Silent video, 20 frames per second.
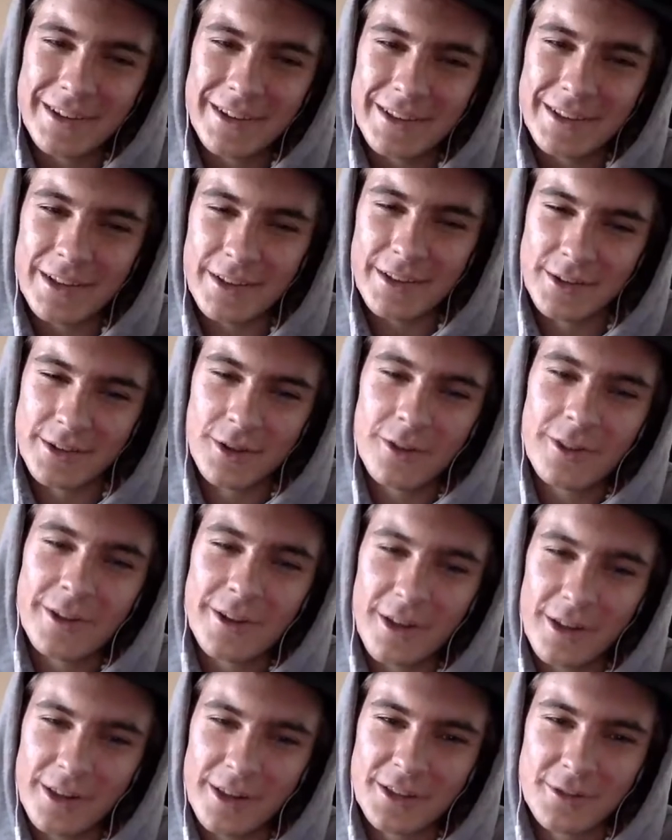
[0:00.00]

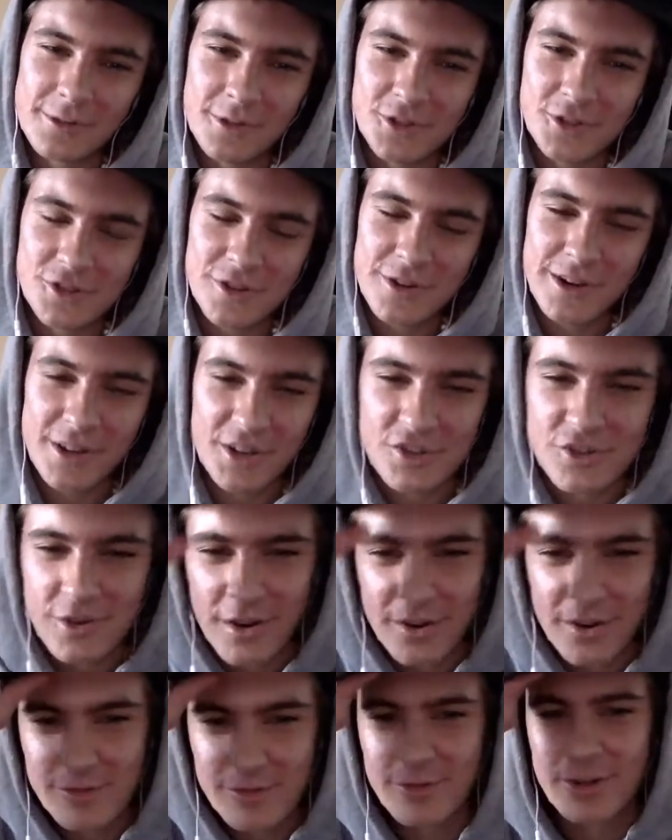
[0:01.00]
ollied through a tree on a
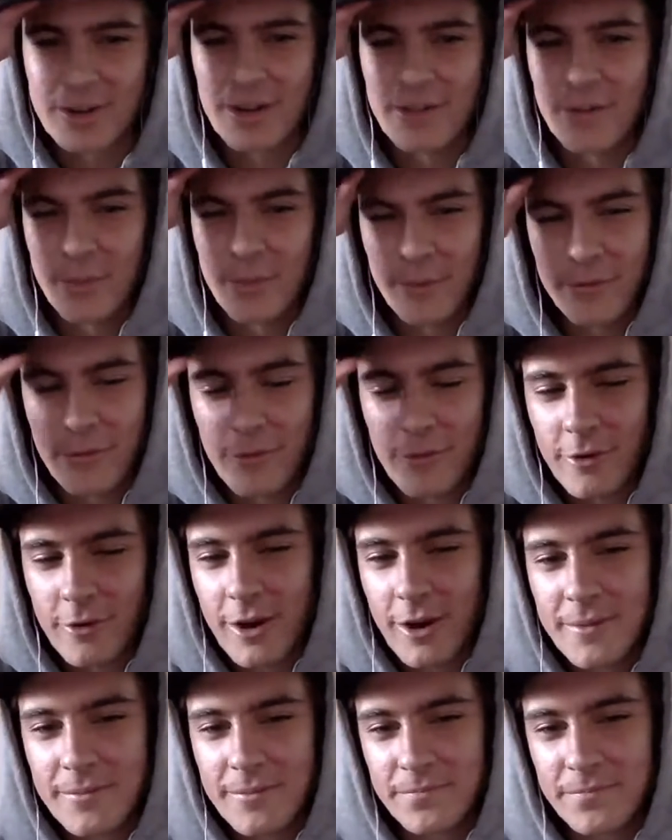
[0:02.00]
Transworld cover before,
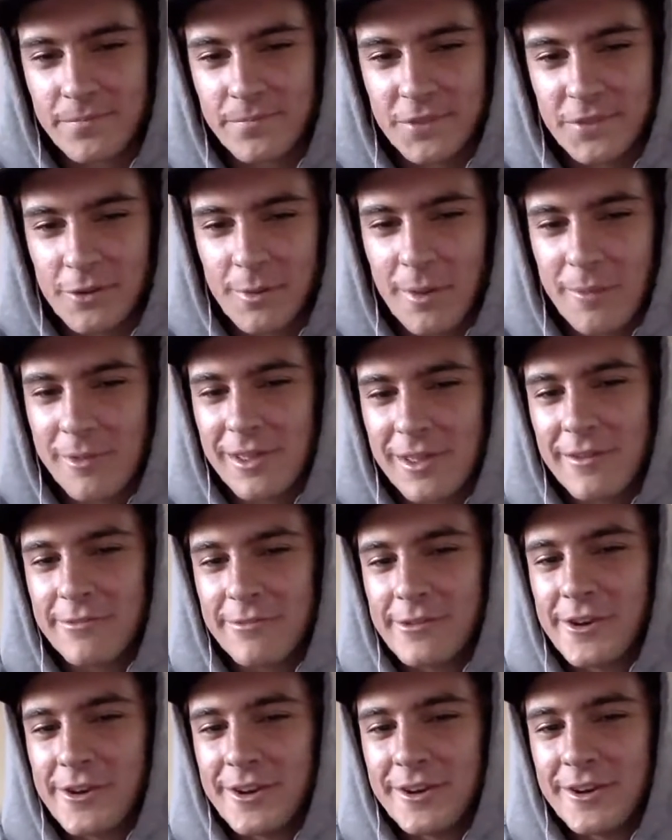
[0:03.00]
right? Do you remember that
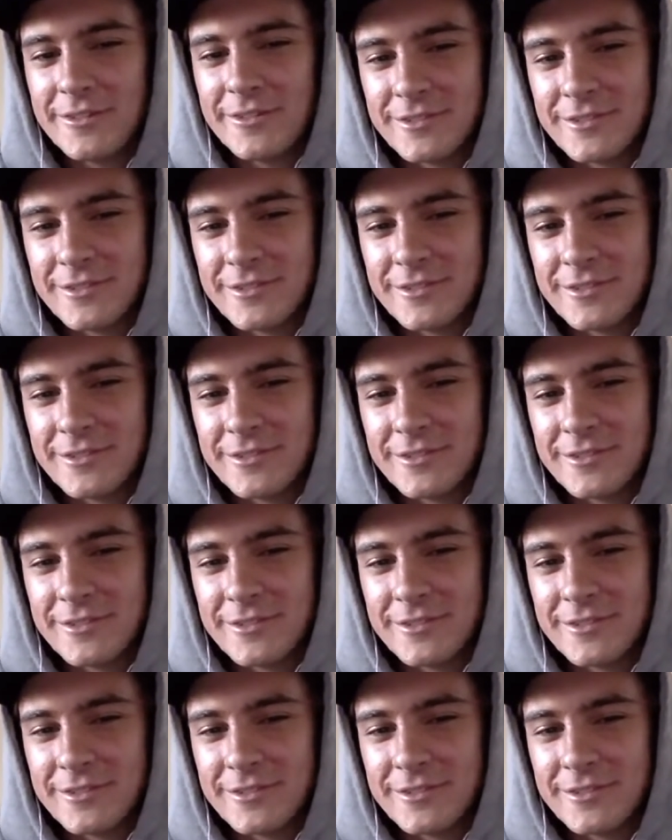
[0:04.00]
photo?